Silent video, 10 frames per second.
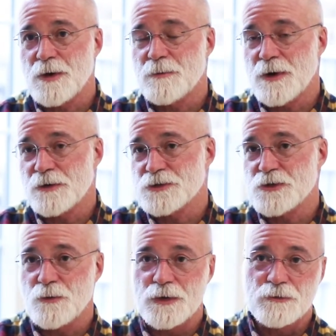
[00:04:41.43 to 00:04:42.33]
by parents
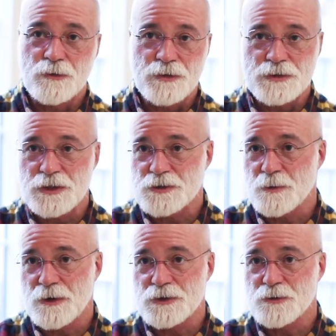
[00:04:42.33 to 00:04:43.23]
who went through this
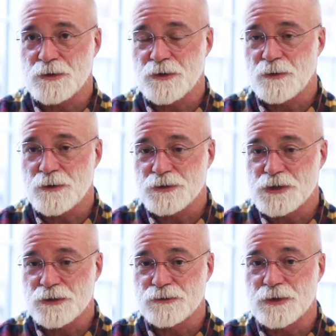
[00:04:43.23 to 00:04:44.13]
experience with their own
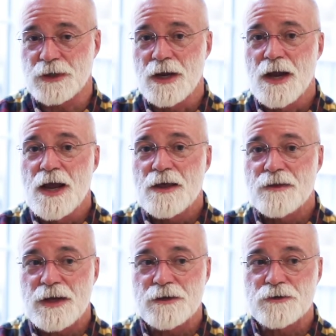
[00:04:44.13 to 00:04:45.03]
children,
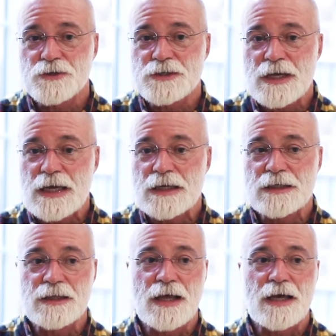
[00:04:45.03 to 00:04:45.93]
they
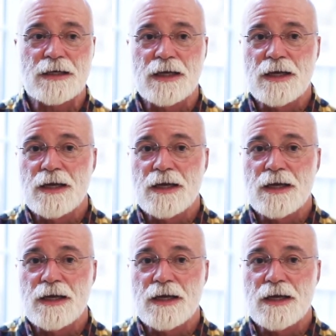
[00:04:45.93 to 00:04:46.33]
understand that